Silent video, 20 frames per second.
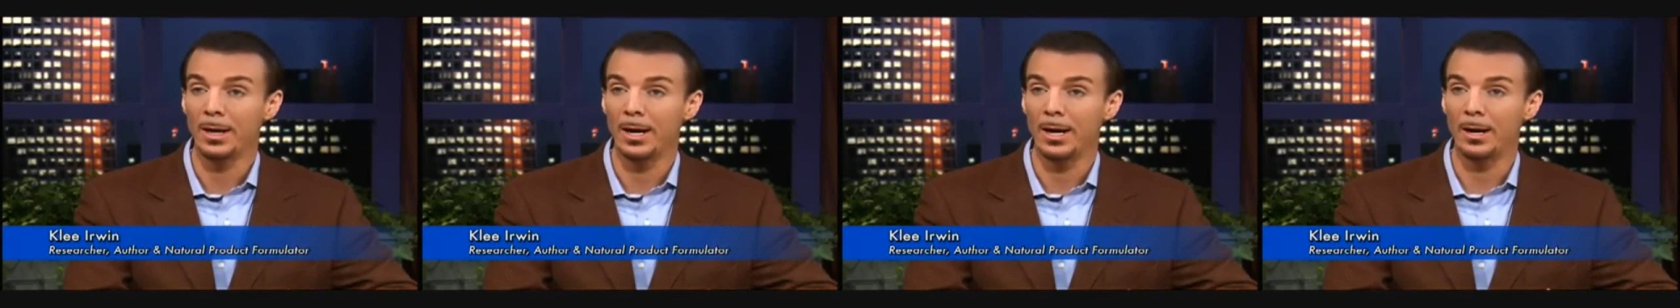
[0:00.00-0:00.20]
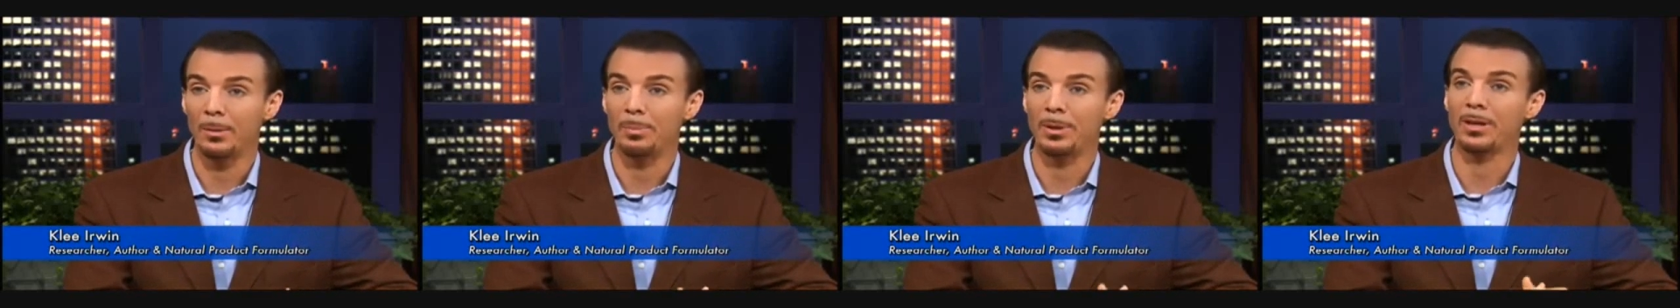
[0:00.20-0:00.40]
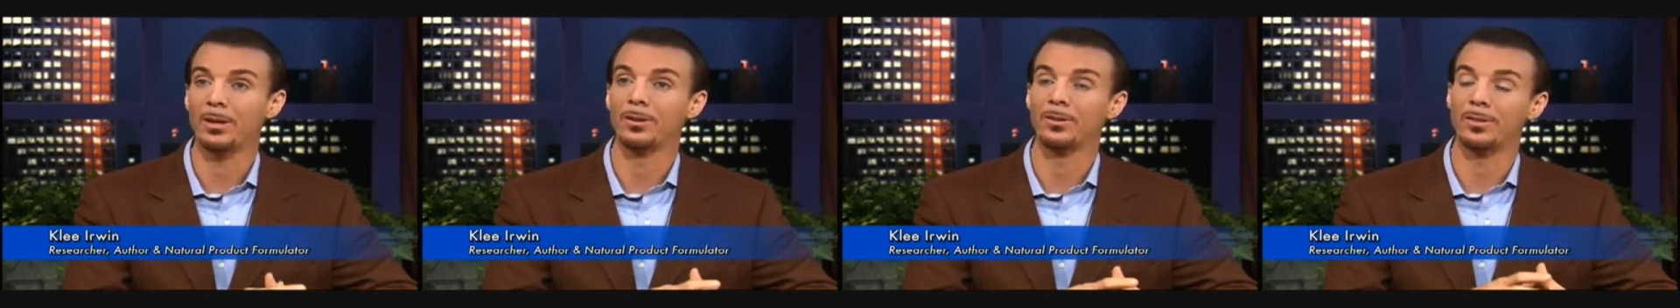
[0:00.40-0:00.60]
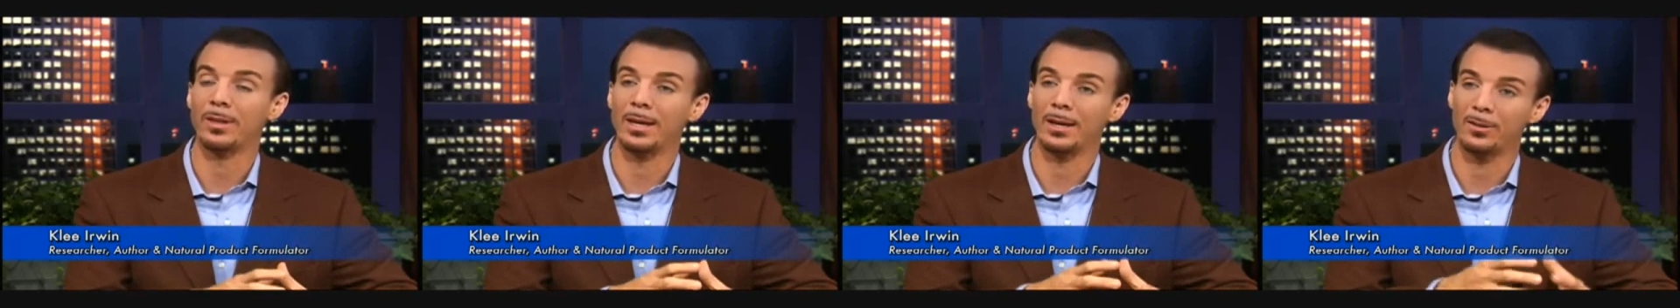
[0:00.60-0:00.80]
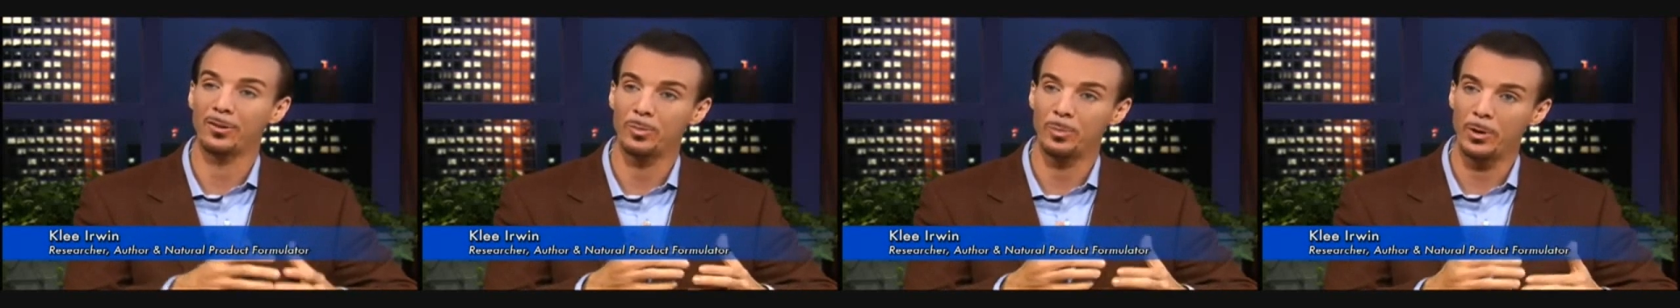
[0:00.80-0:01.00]
uh, because
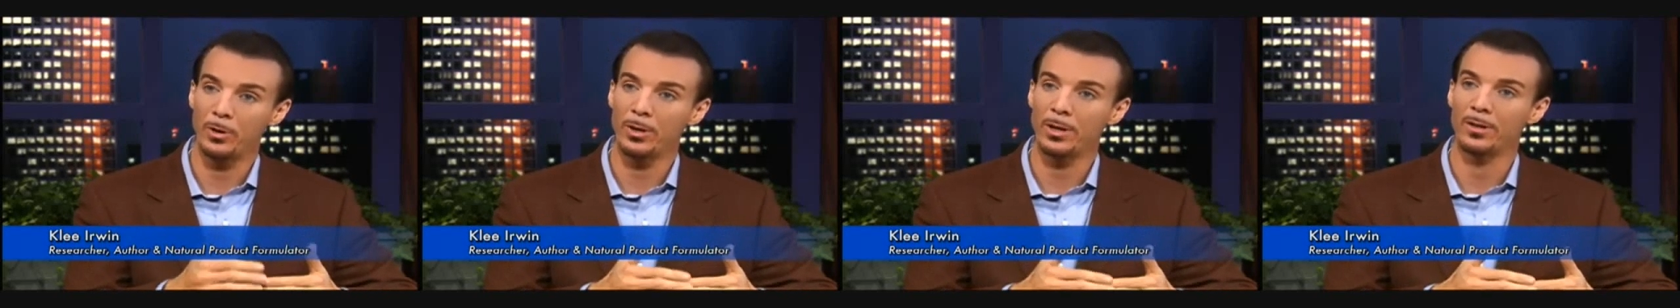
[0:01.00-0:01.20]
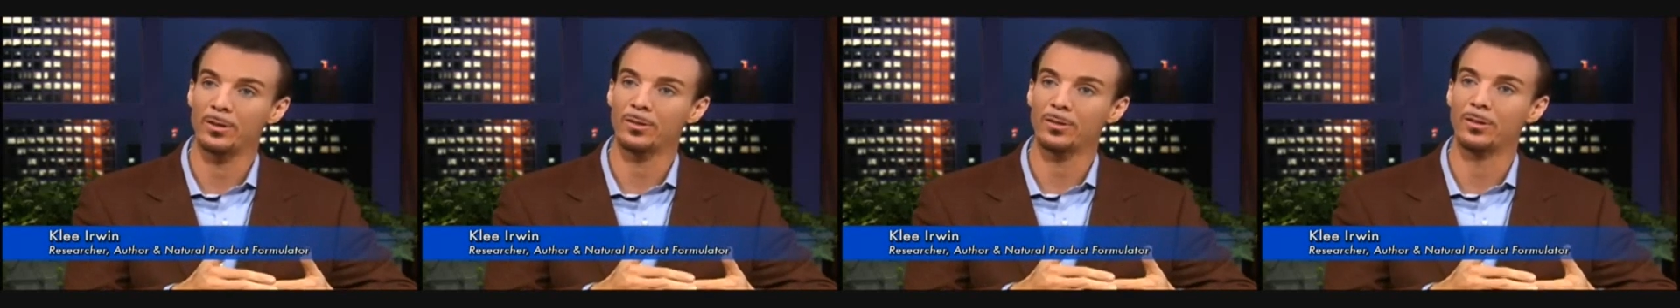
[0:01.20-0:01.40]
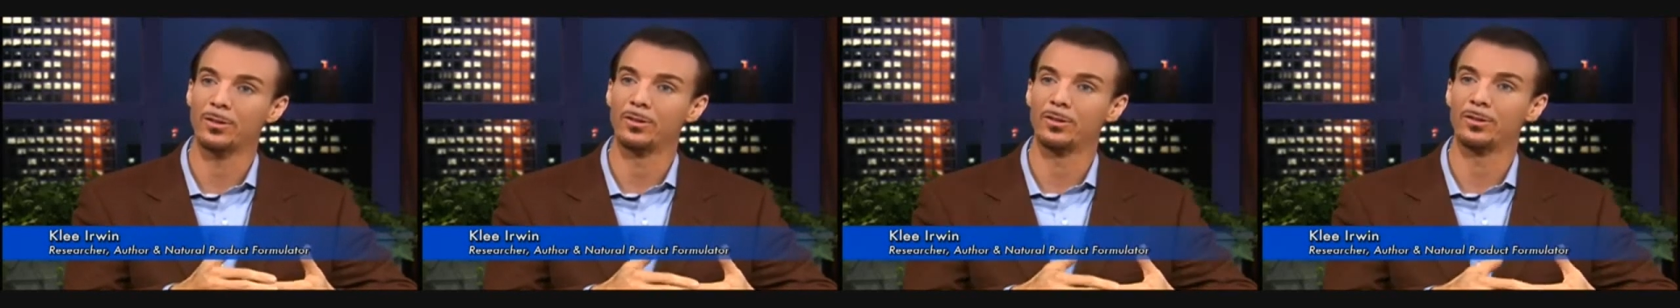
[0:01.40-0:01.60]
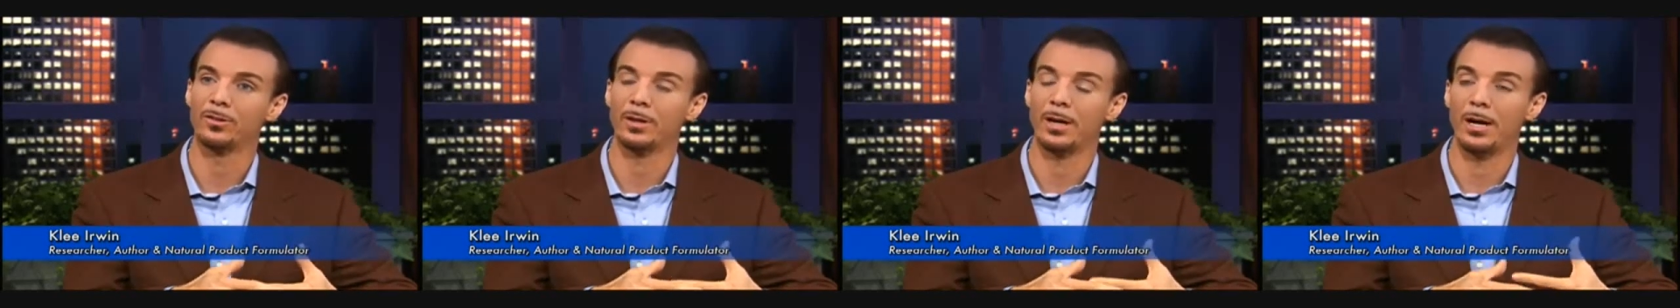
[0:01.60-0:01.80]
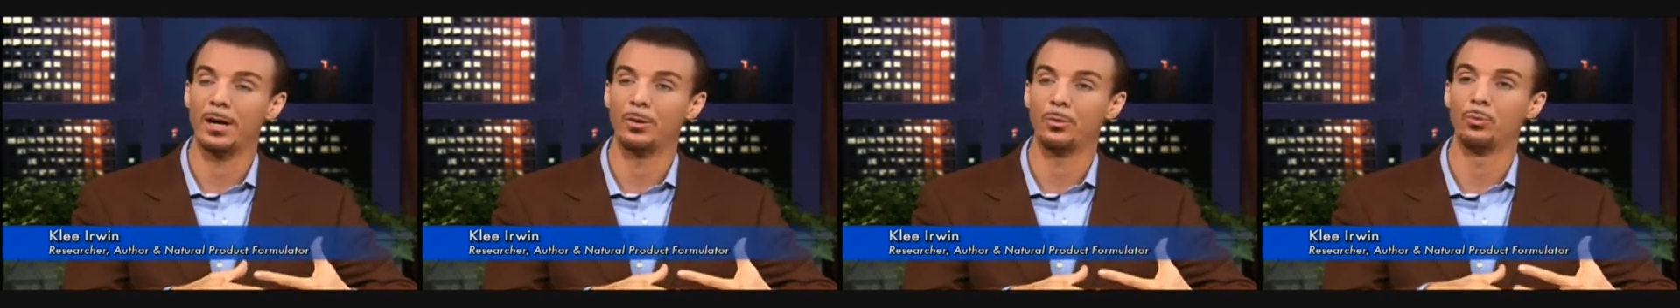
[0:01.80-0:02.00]
they experience
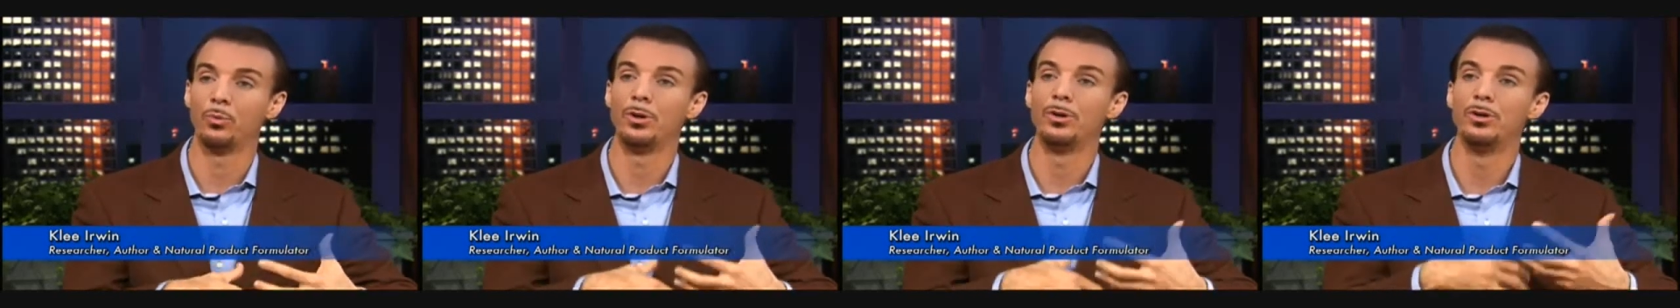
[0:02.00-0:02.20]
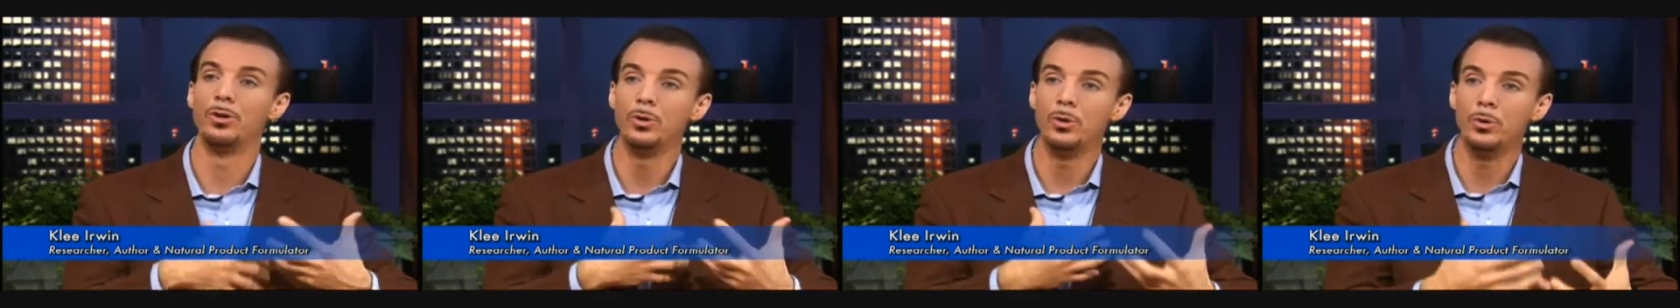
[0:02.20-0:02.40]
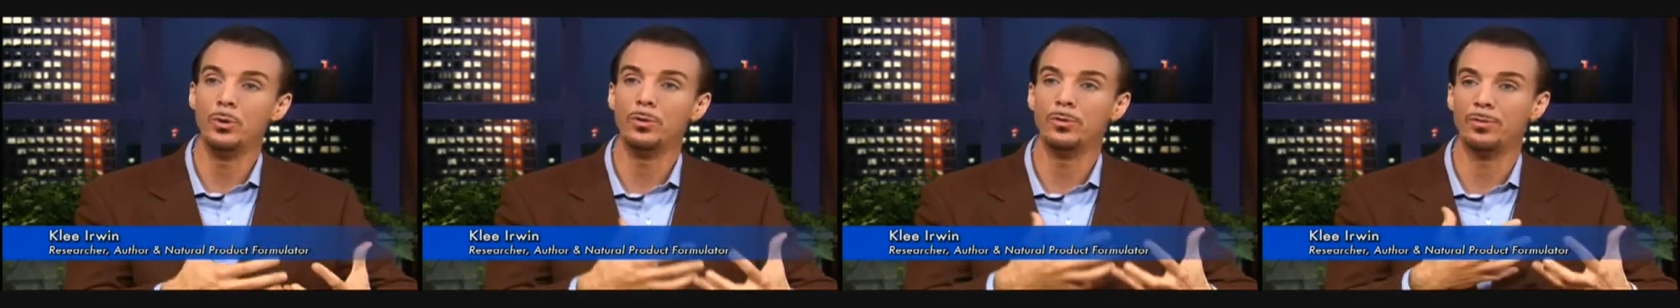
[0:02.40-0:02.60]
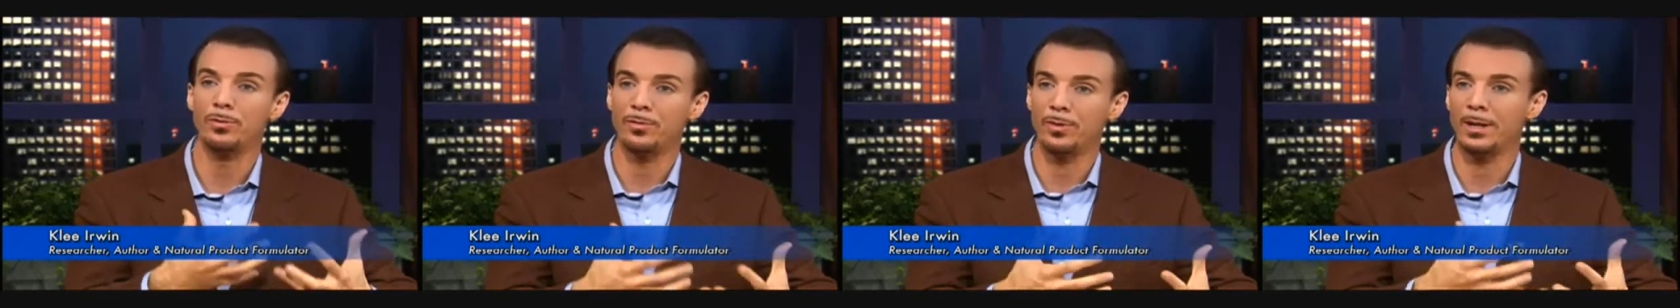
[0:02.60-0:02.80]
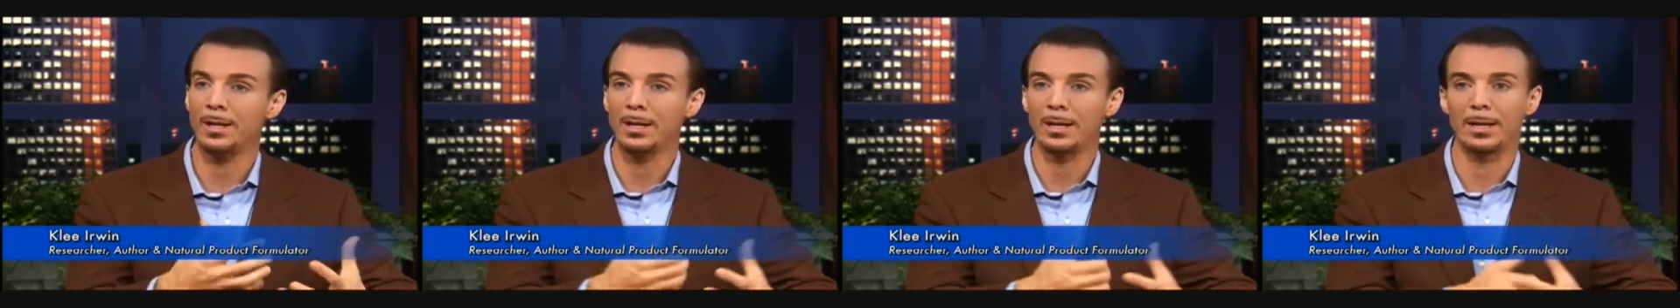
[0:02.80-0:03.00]
this uh, renewed
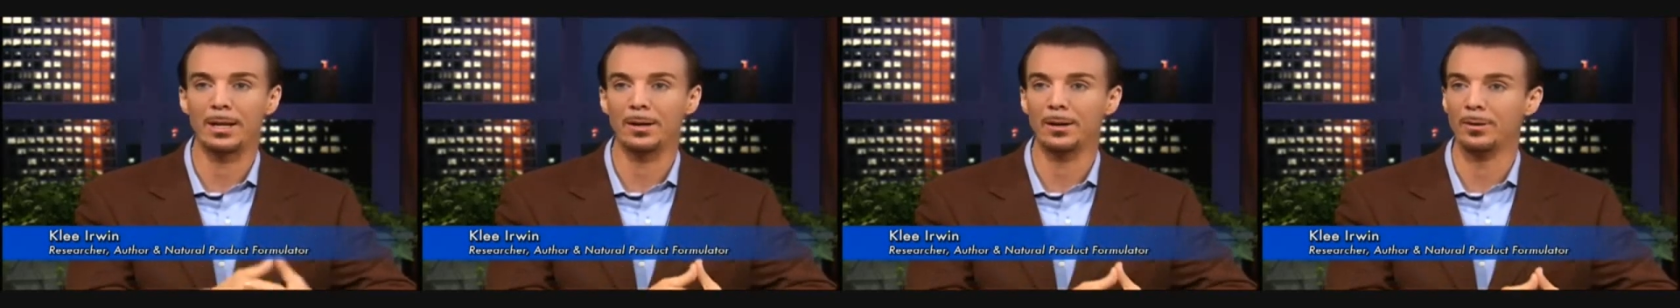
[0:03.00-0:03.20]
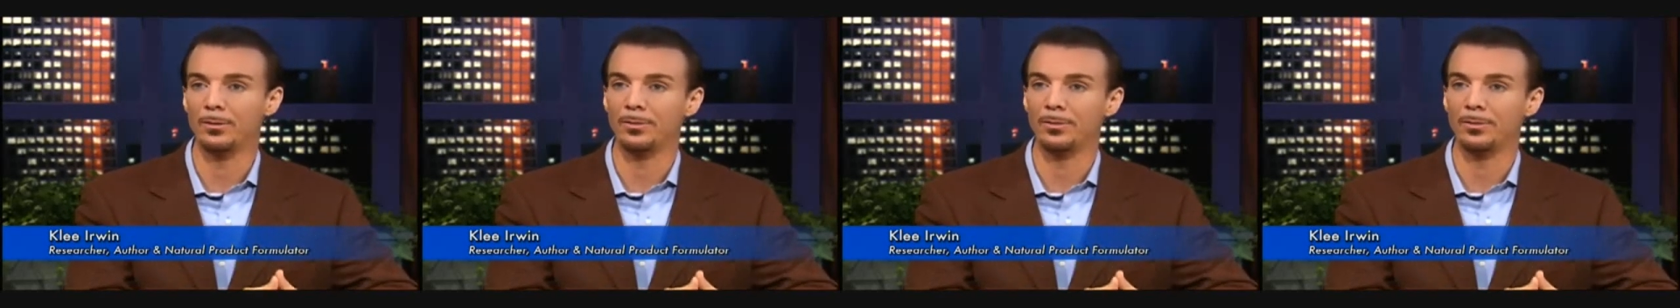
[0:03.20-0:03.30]
feeling